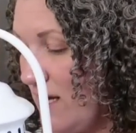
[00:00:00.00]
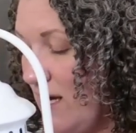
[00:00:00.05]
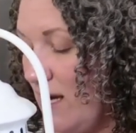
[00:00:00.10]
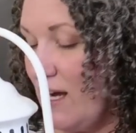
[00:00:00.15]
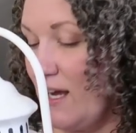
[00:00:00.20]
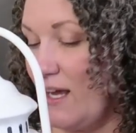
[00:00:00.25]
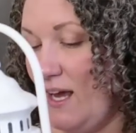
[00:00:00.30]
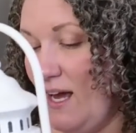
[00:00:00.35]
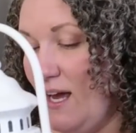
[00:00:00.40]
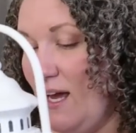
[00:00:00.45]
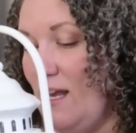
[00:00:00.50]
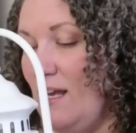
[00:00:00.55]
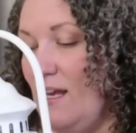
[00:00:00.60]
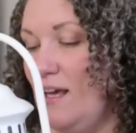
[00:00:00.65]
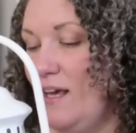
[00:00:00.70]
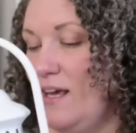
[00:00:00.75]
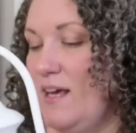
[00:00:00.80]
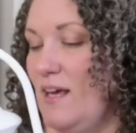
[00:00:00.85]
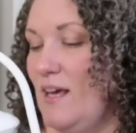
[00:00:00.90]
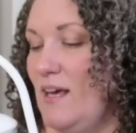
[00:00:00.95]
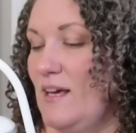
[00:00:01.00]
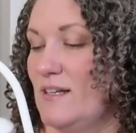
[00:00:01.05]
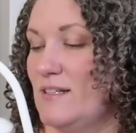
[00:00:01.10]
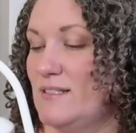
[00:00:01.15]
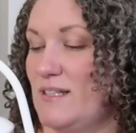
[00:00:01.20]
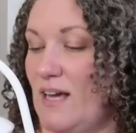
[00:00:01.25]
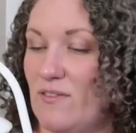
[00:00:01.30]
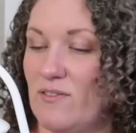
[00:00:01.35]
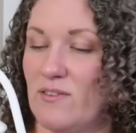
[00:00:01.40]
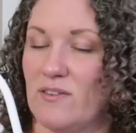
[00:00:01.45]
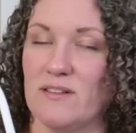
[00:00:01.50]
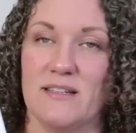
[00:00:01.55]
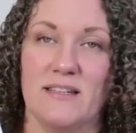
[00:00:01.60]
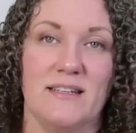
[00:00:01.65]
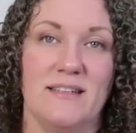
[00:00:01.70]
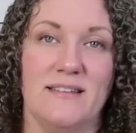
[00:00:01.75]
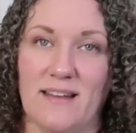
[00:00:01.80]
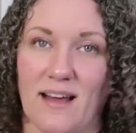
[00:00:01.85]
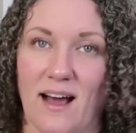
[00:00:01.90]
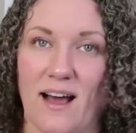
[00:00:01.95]
Again,
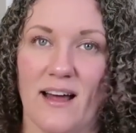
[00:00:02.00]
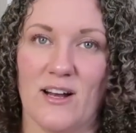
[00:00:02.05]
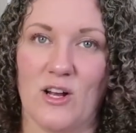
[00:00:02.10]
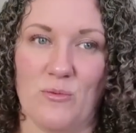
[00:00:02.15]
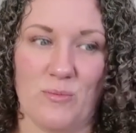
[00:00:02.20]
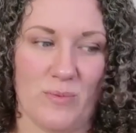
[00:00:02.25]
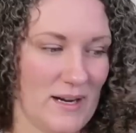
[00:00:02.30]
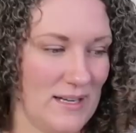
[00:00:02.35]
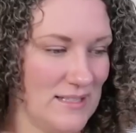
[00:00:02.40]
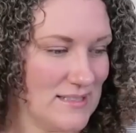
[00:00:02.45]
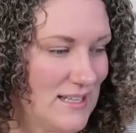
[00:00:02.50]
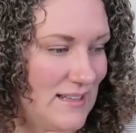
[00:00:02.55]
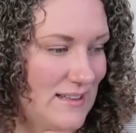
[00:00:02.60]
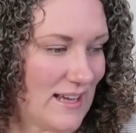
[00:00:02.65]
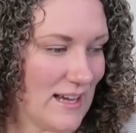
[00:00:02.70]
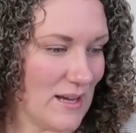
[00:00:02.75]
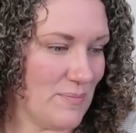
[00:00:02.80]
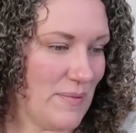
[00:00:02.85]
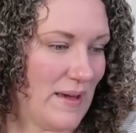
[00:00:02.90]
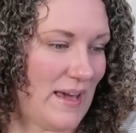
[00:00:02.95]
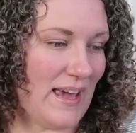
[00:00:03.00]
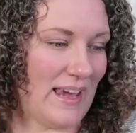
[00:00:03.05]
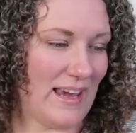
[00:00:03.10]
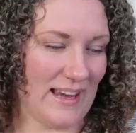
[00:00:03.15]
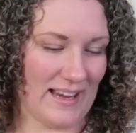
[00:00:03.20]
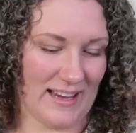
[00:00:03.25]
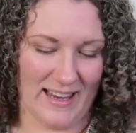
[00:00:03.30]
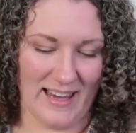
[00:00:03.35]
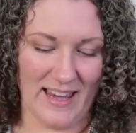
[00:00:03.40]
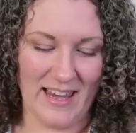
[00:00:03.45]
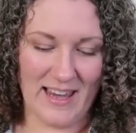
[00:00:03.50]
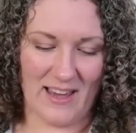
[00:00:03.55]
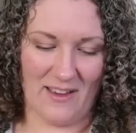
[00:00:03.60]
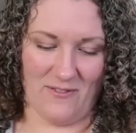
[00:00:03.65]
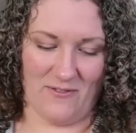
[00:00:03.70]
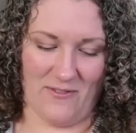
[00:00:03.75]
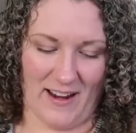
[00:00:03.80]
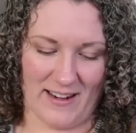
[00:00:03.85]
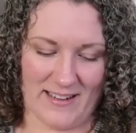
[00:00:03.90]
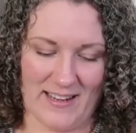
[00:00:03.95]
definitely not a price I like paying. In
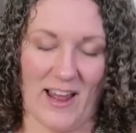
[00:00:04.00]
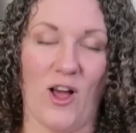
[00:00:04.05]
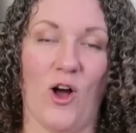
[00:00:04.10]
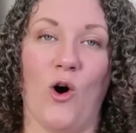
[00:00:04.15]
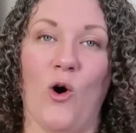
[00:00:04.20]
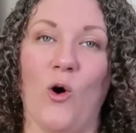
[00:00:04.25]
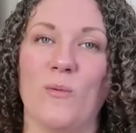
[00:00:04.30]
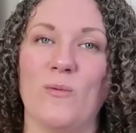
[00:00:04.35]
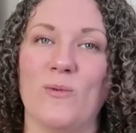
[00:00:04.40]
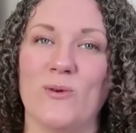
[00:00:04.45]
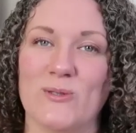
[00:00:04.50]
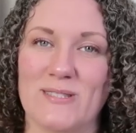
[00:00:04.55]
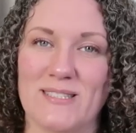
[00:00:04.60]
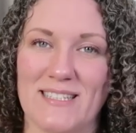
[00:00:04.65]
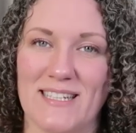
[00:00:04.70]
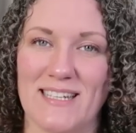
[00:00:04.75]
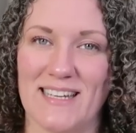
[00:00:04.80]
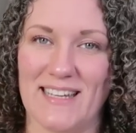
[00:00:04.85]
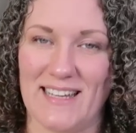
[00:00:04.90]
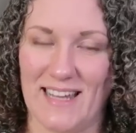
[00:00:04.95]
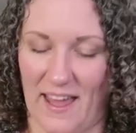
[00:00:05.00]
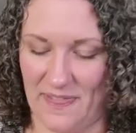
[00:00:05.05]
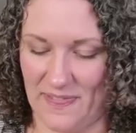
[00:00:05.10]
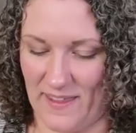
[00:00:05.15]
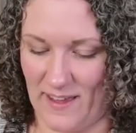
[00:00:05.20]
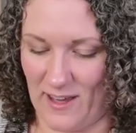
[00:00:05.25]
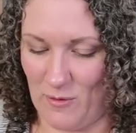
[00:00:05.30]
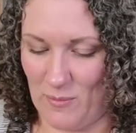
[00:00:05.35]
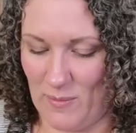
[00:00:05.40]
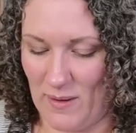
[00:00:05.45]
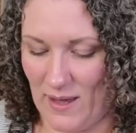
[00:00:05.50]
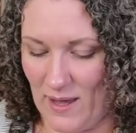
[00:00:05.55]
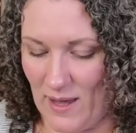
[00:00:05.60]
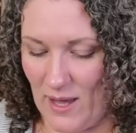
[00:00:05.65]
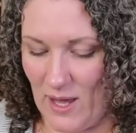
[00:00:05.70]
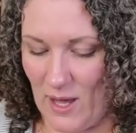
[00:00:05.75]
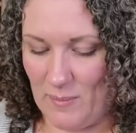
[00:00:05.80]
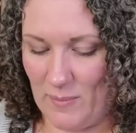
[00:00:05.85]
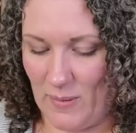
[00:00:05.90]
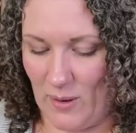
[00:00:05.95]
fact, I almost didn't get them,
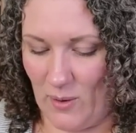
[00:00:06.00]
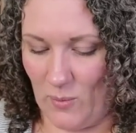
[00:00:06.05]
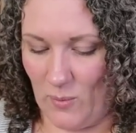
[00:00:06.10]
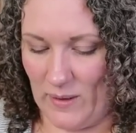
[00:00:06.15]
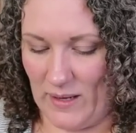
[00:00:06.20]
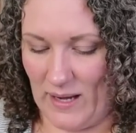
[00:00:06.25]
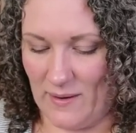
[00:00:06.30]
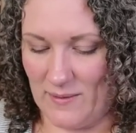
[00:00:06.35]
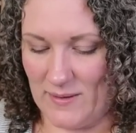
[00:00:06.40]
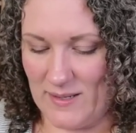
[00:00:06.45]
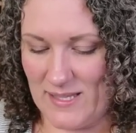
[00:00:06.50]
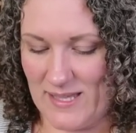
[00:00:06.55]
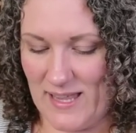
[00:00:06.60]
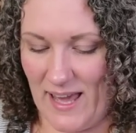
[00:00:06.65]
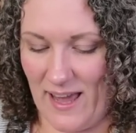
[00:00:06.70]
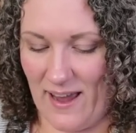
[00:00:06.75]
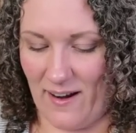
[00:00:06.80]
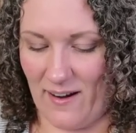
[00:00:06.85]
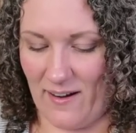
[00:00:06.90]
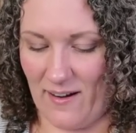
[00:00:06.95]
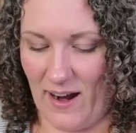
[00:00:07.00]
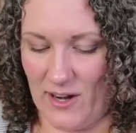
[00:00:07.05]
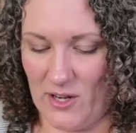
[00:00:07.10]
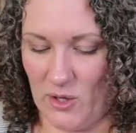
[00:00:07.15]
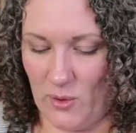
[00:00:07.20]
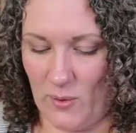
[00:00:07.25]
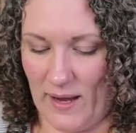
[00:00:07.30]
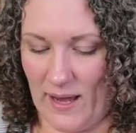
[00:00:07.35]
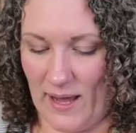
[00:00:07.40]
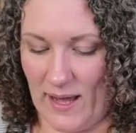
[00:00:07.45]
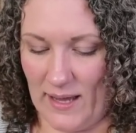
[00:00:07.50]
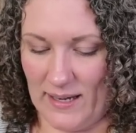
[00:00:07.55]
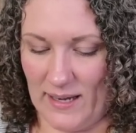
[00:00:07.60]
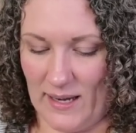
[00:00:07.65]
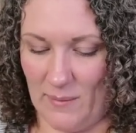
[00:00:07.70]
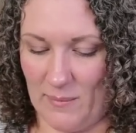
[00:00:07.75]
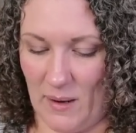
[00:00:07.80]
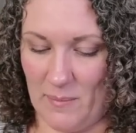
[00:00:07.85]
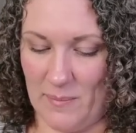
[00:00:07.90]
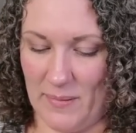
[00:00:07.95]
but when I was there, I knew I had it
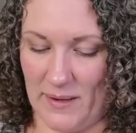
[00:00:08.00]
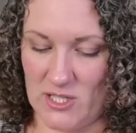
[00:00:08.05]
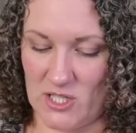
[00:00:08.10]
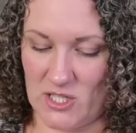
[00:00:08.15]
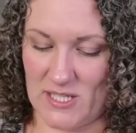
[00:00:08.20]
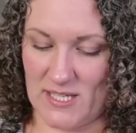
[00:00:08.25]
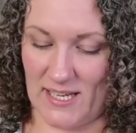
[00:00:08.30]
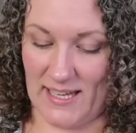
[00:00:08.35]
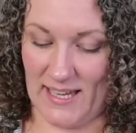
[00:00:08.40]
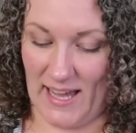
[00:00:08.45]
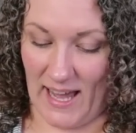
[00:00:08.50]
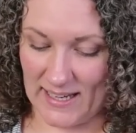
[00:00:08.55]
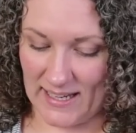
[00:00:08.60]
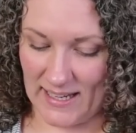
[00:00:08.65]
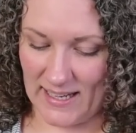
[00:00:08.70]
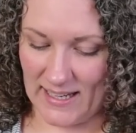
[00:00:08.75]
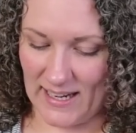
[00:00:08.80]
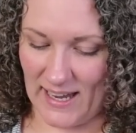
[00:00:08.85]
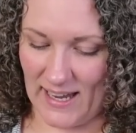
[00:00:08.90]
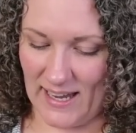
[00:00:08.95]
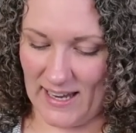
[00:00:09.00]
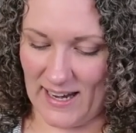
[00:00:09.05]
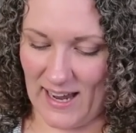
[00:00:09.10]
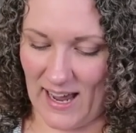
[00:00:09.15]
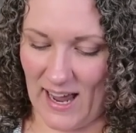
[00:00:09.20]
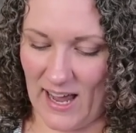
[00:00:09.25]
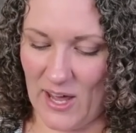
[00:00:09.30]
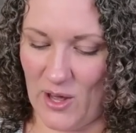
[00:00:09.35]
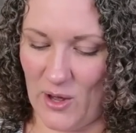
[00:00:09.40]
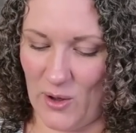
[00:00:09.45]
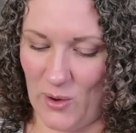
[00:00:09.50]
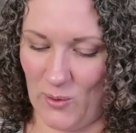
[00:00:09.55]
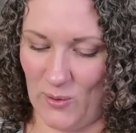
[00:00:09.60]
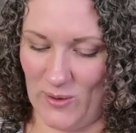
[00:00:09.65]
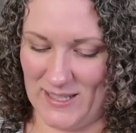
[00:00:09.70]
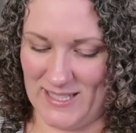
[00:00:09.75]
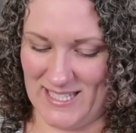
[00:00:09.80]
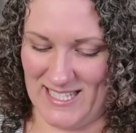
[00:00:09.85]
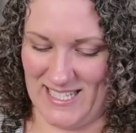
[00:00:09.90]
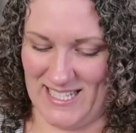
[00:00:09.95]
in my budget to get it, and I
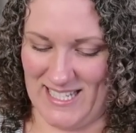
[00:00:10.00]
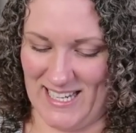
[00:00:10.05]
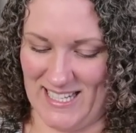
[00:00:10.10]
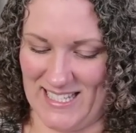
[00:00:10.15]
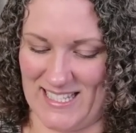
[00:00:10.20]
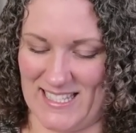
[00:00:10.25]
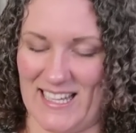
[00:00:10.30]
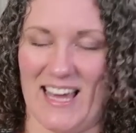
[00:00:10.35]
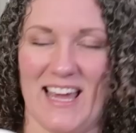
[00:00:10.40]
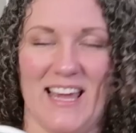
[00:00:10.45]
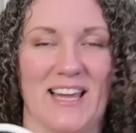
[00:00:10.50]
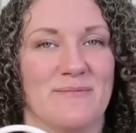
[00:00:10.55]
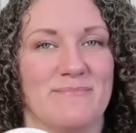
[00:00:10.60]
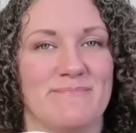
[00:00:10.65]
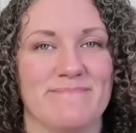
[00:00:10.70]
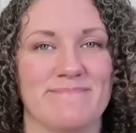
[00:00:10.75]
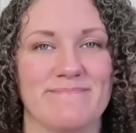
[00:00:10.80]
was just like,